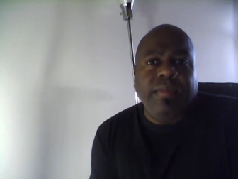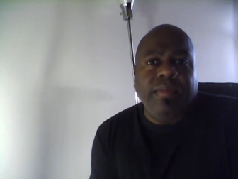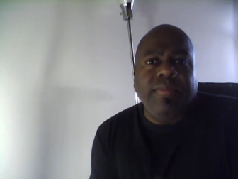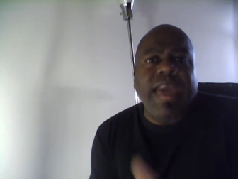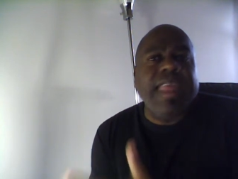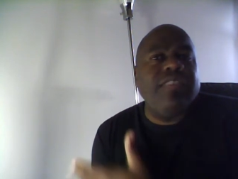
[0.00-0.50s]

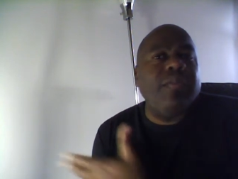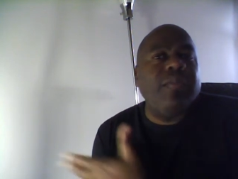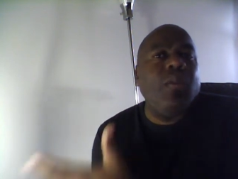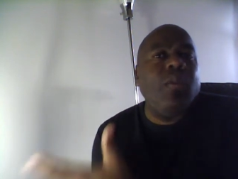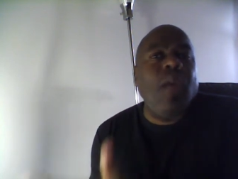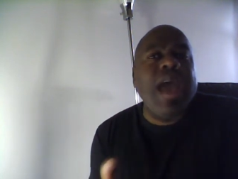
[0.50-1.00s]
that has
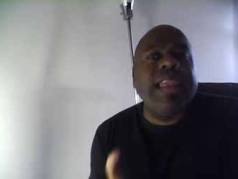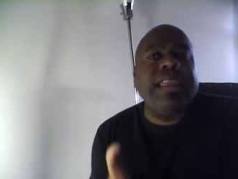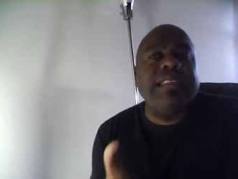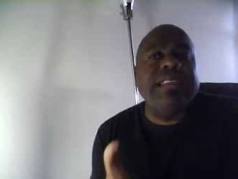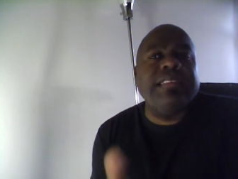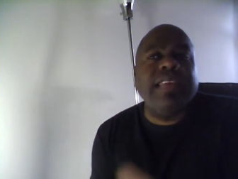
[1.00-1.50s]
been
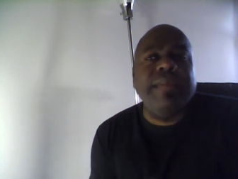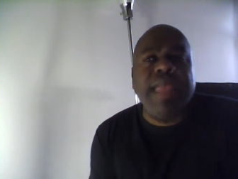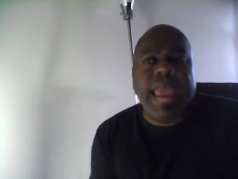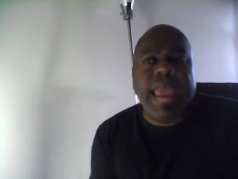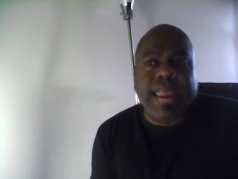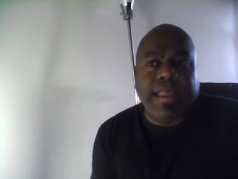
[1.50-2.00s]
widely
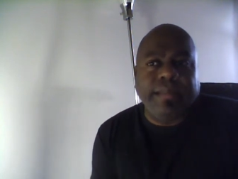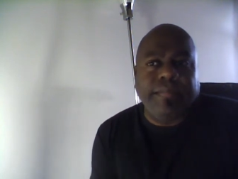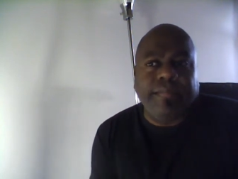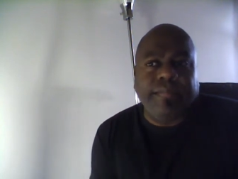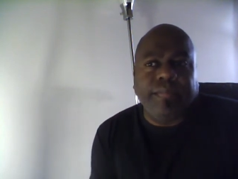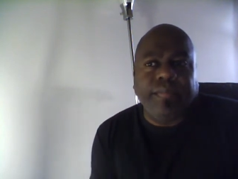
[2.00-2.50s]
disseminated,
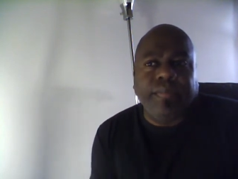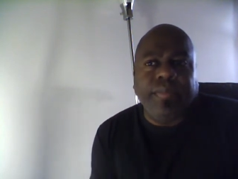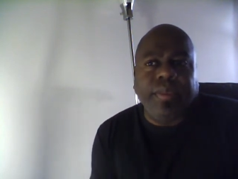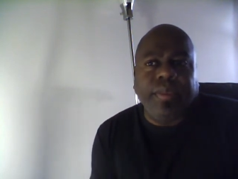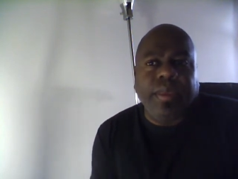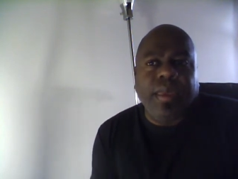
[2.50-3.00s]

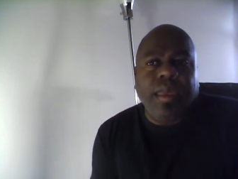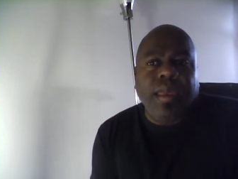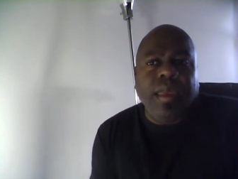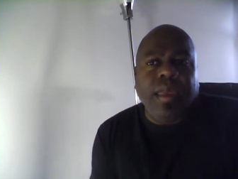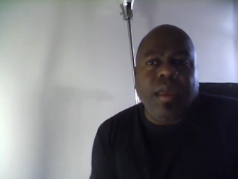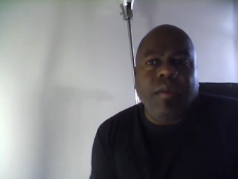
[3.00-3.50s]

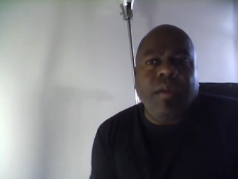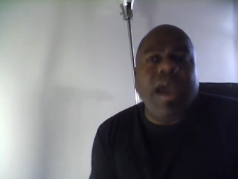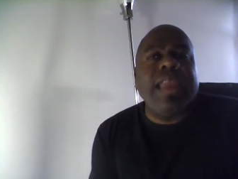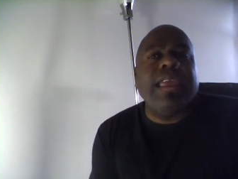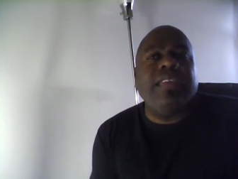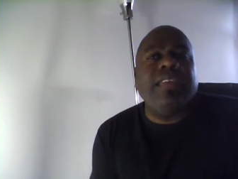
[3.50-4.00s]

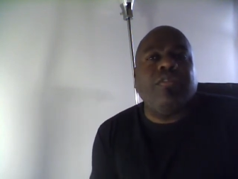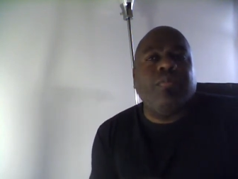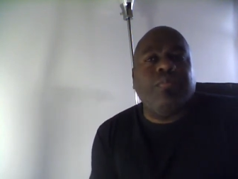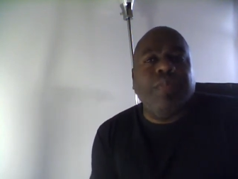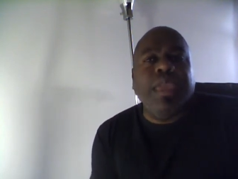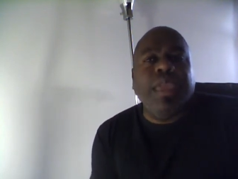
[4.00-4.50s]
right? It's
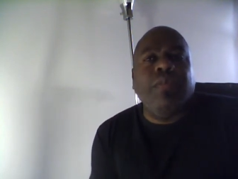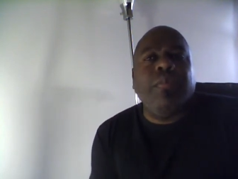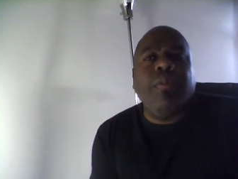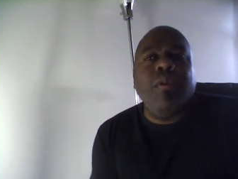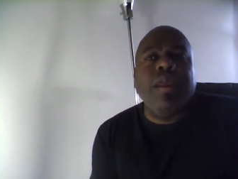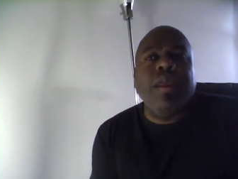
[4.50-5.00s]
being
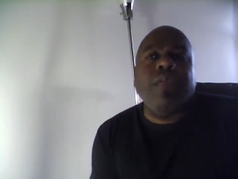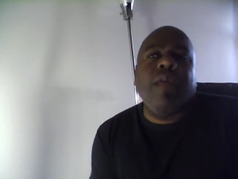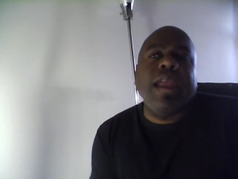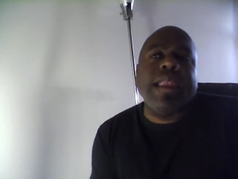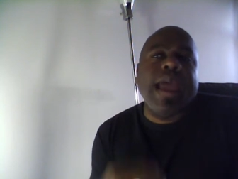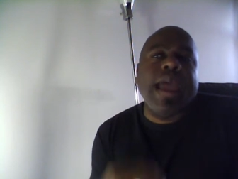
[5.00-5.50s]
reported
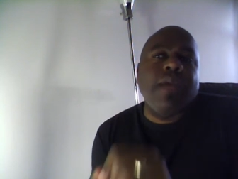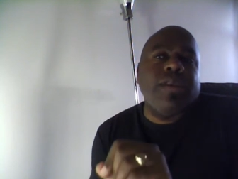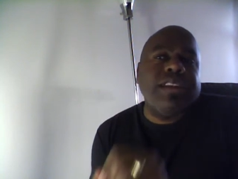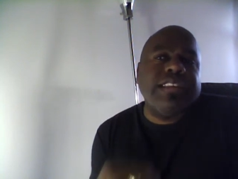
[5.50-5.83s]
right now on